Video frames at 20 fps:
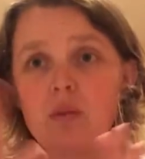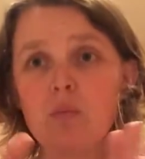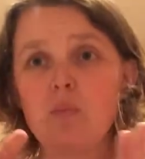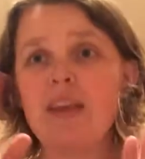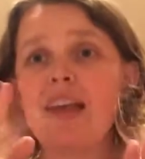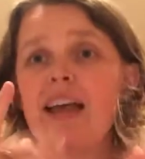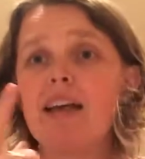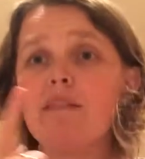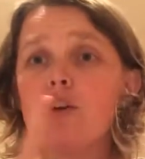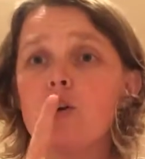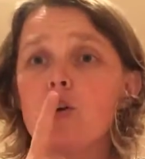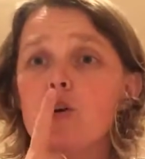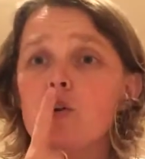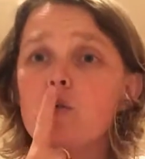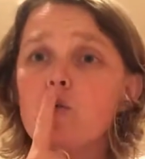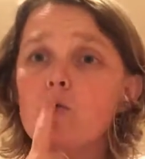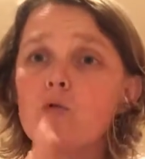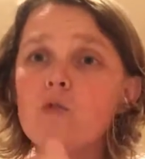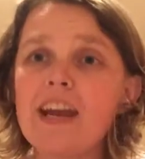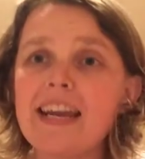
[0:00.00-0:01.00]
We have
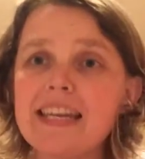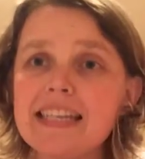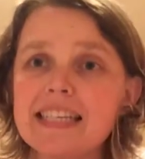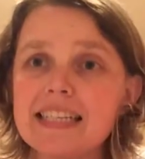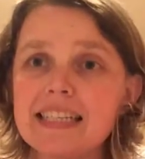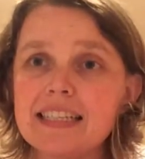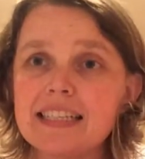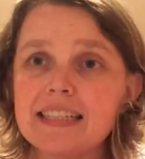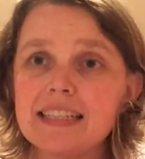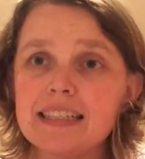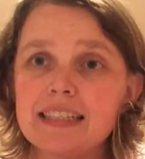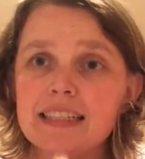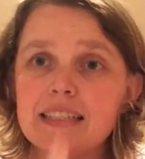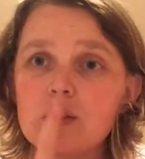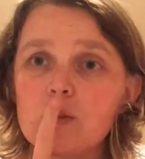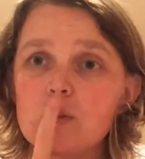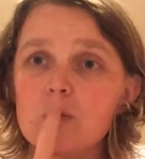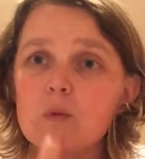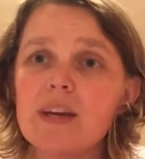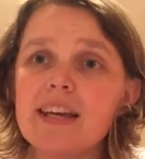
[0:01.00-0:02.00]
red.
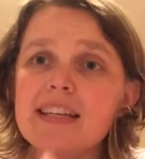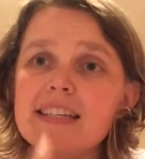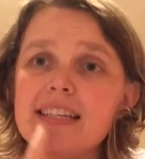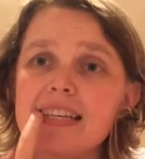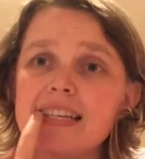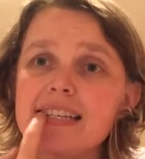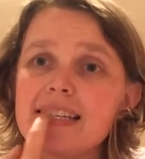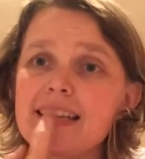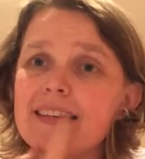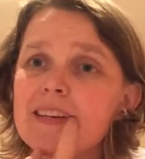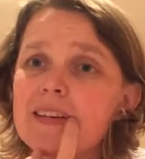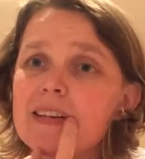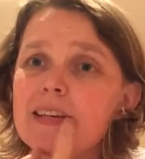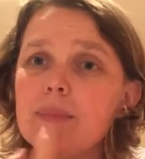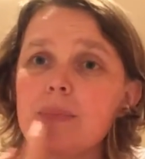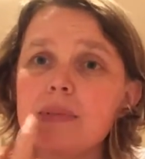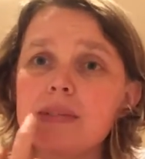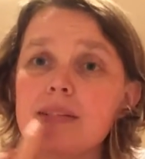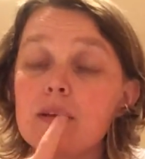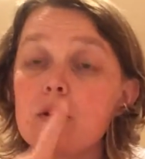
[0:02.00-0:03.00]
Red is like your
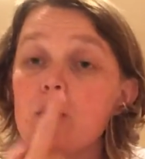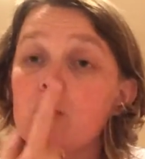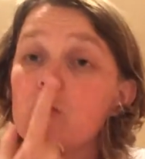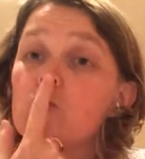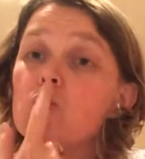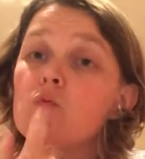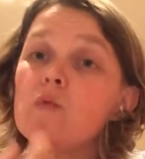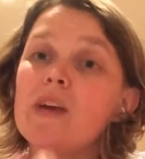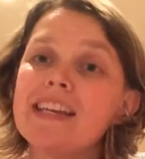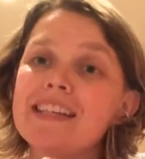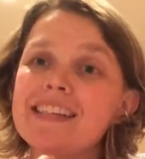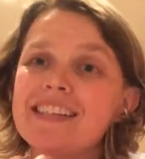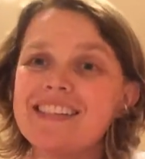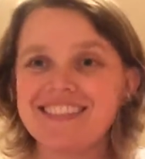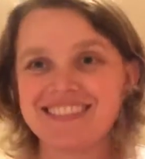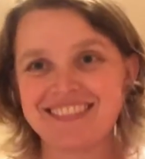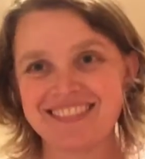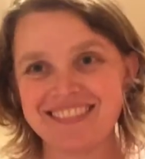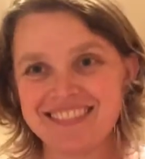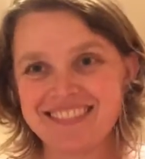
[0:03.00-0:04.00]
lips. Red.
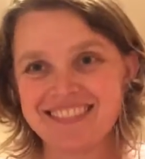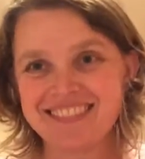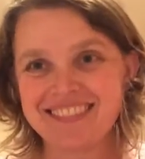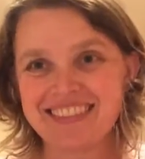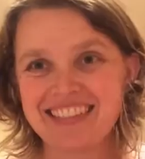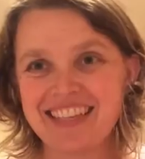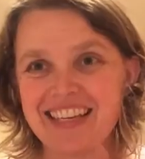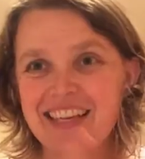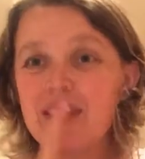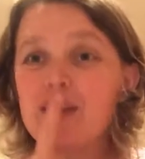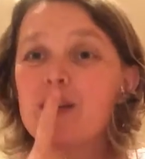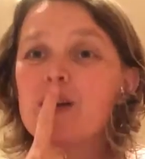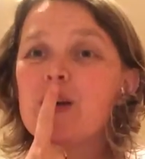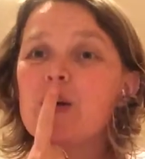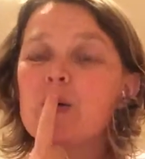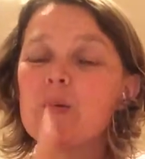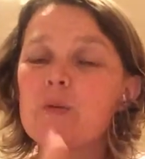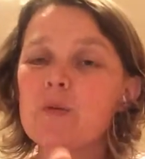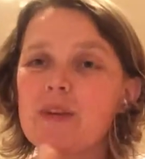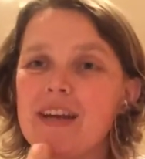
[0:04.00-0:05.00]
Okay,
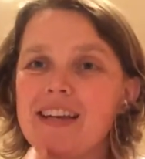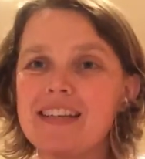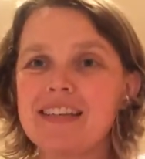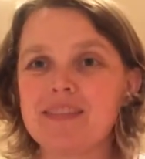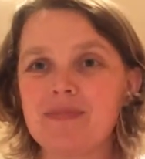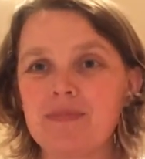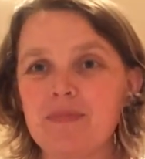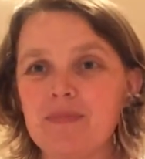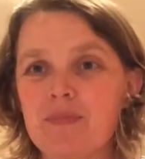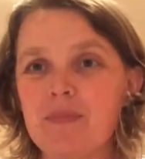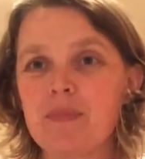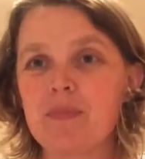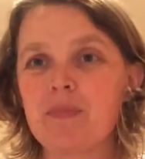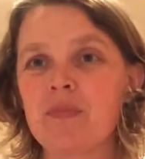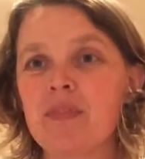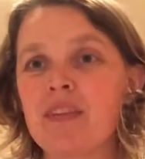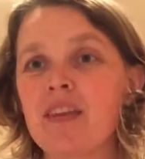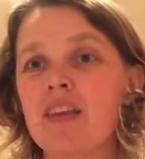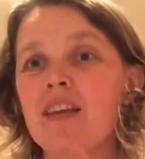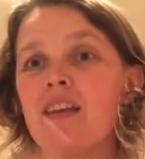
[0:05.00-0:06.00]
red.
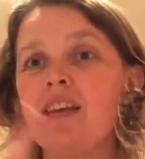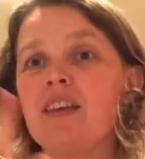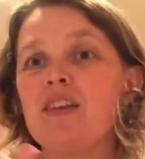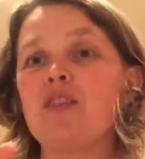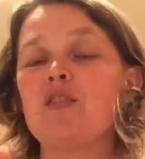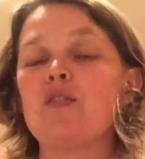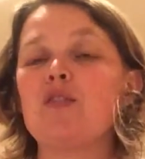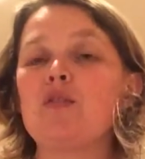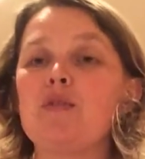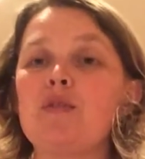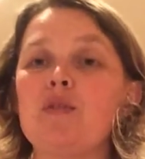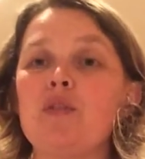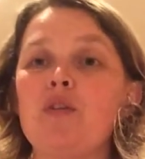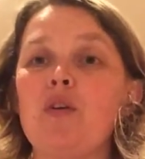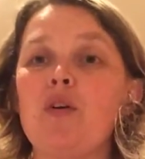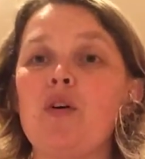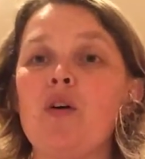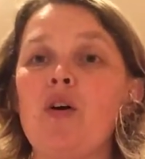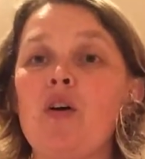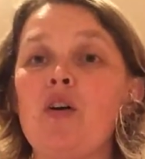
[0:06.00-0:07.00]
You've
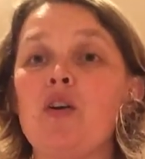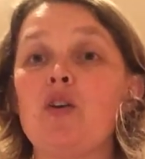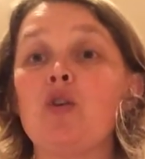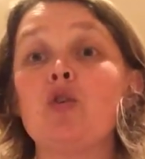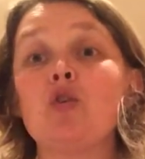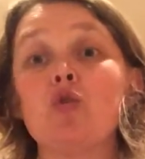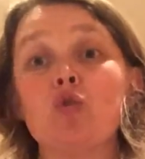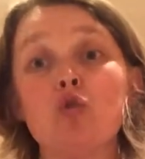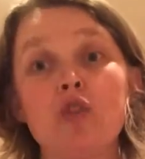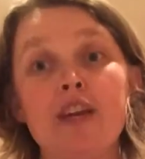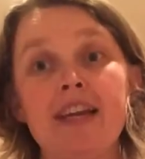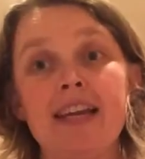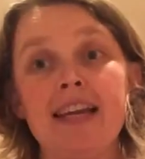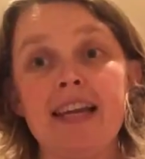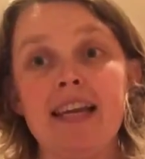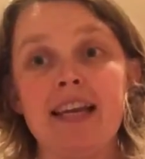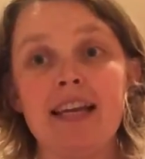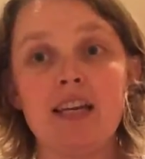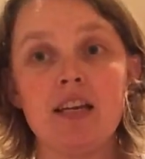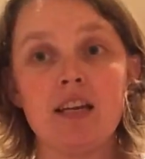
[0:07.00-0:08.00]
got
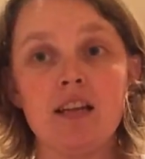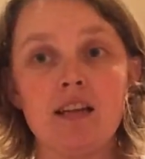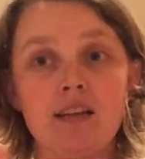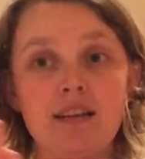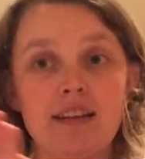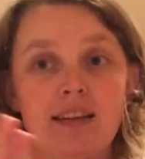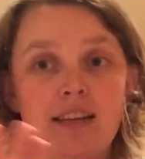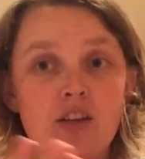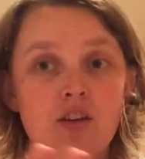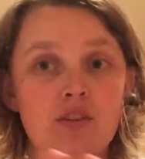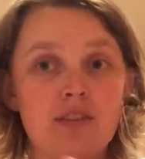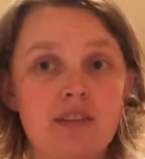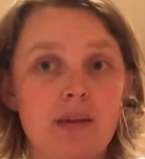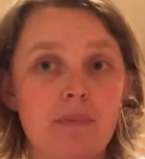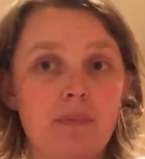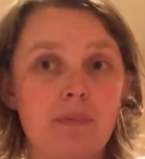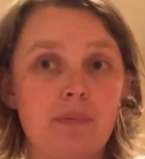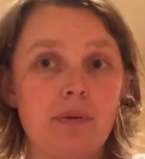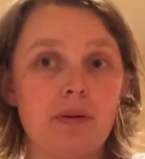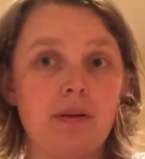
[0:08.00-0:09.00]
green. It goes
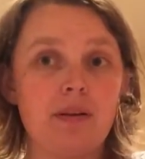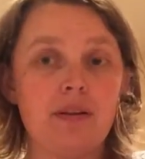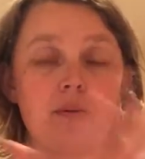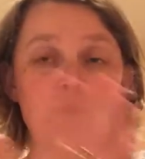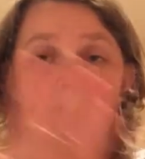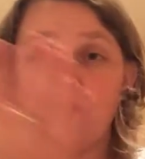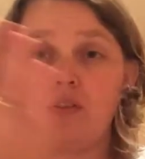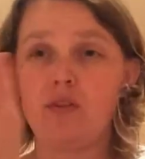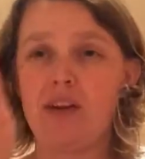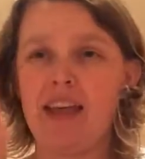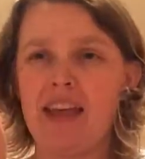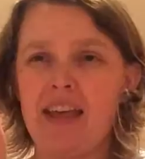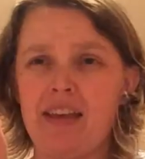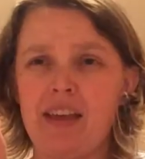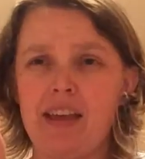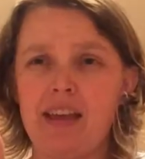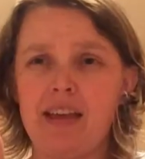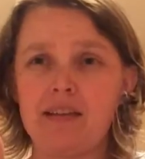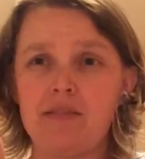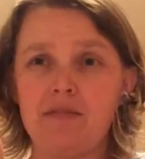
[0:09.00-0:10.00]
up with your
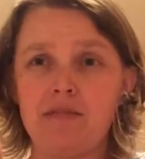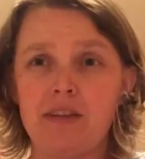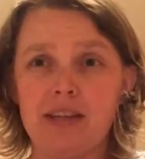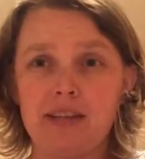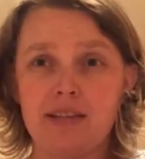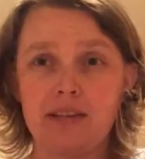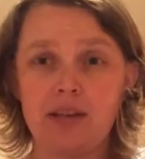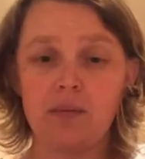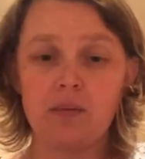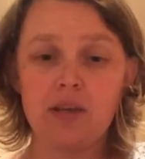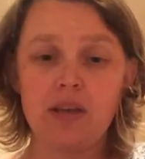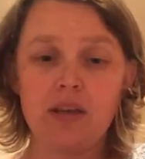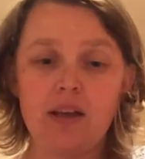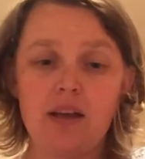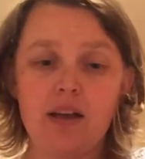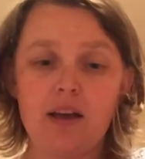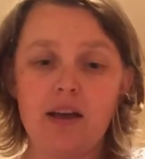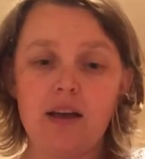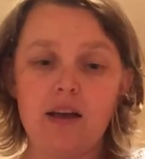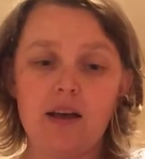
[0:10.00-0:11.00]
hand faced up.
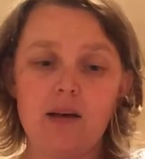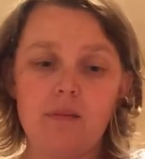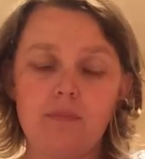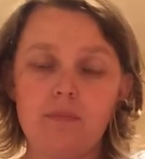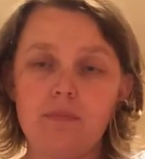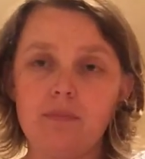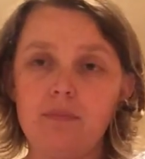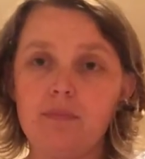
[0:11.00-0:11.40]
Up.